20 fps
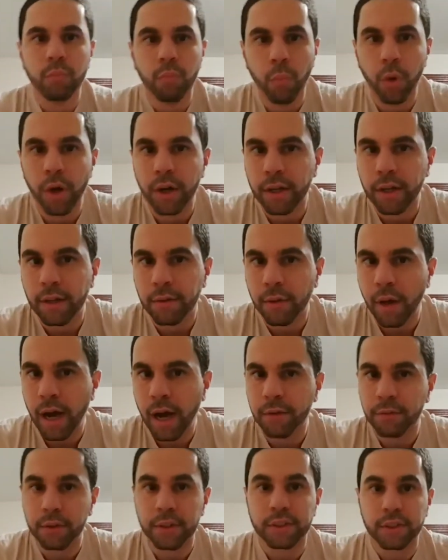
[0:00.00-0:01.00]
what
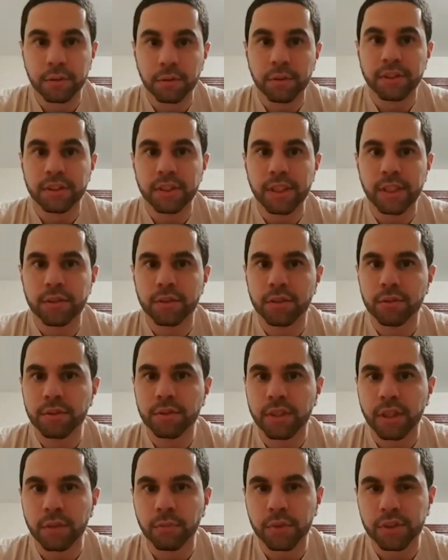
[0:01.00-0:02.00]
I at least I would say too
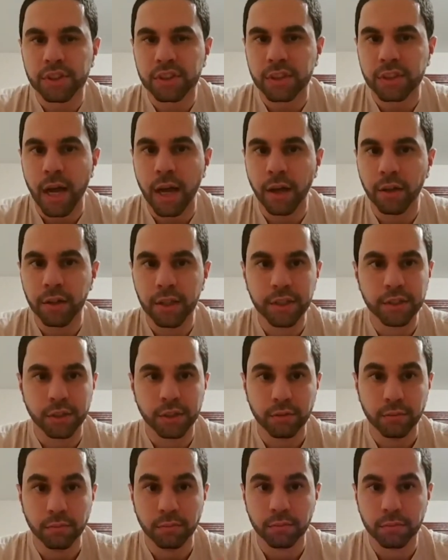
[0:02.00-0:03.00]
is like what style is,
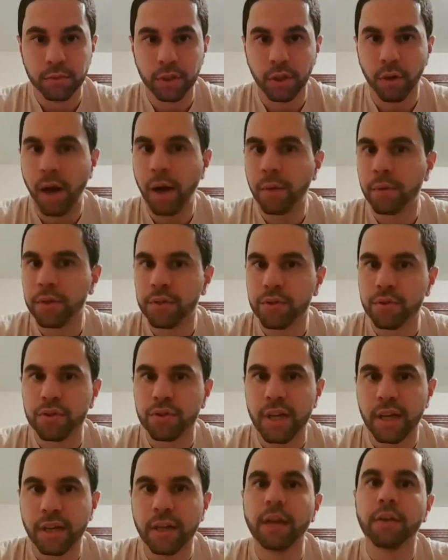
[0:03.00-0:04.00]
and how would you just
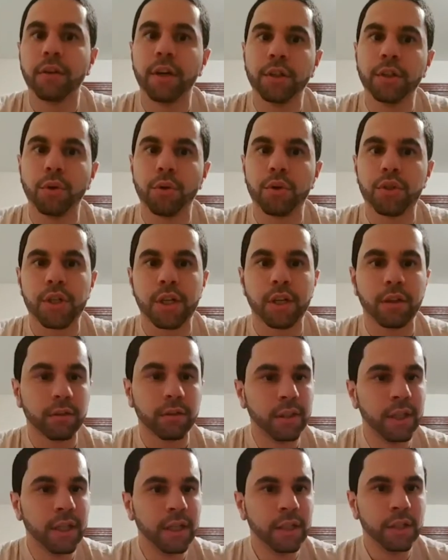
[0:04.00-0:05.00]
stand out on your channel.
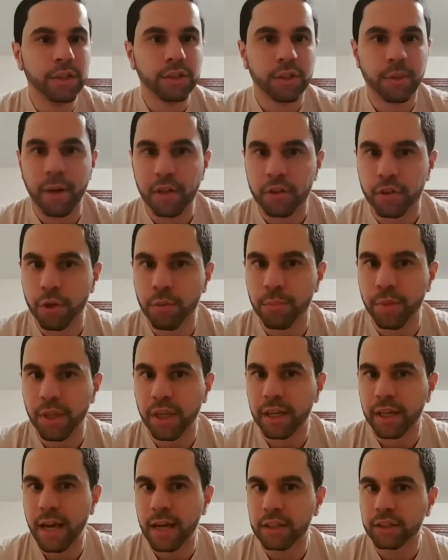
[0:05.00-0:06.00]
So about 2 billion
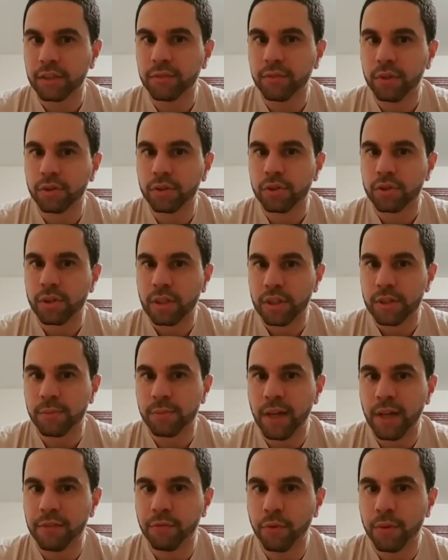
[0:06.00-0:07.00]
active users on this
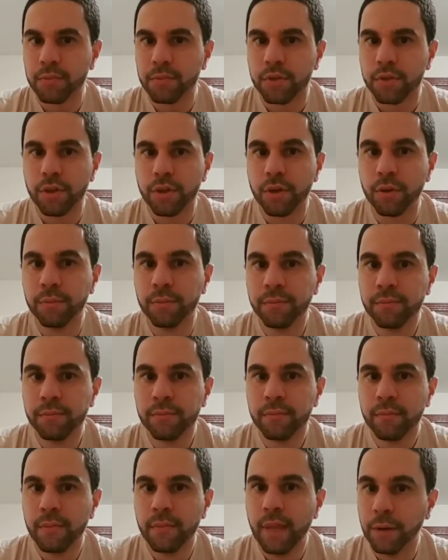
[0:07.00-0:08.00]
platform too.
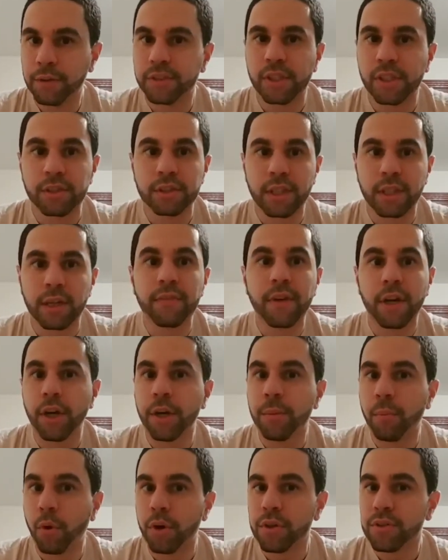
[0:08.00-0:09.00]
I would say this is like a very
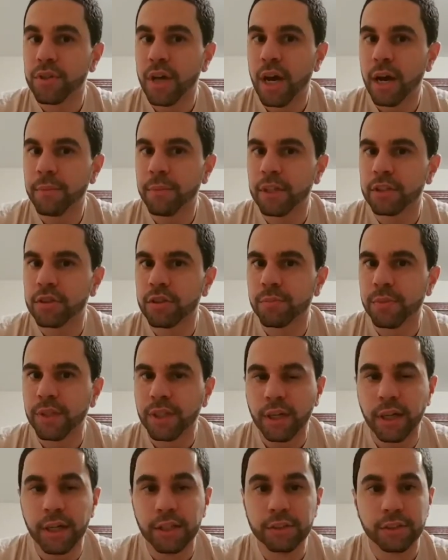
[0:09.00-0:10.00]
important topic just
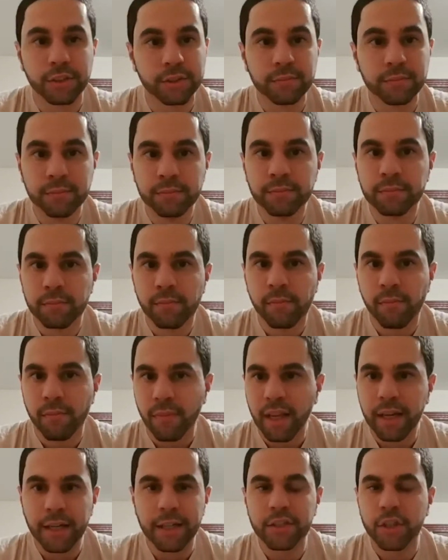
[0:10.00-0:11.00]
because
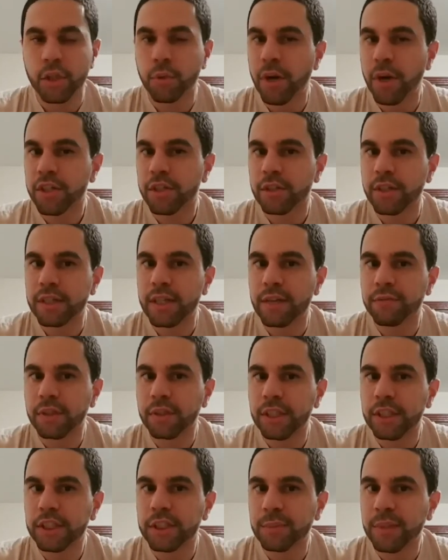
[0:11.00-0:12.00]
it is a question that definitely
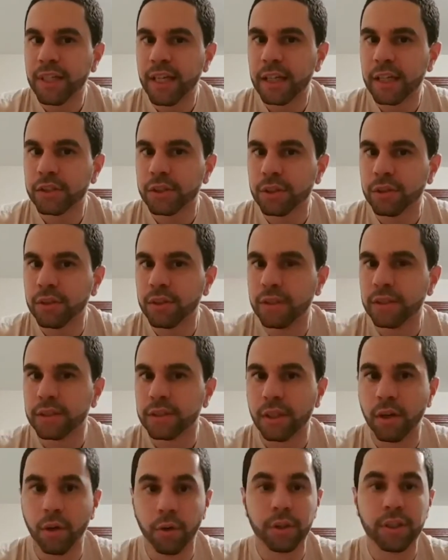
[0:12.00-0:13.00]
needs to be answered.
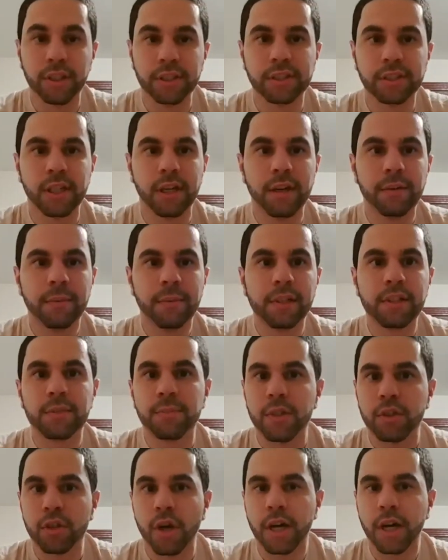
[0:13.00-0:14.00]
Or at least be
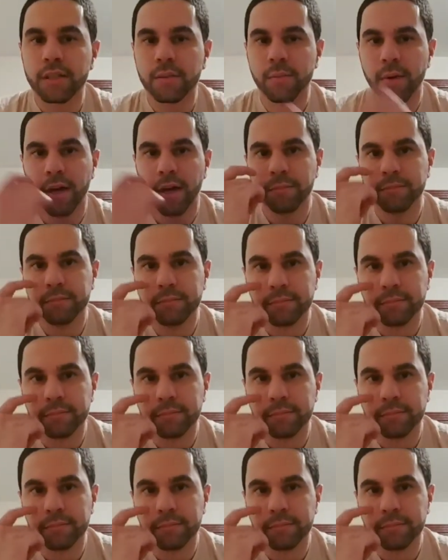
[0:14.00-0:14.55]
talked about.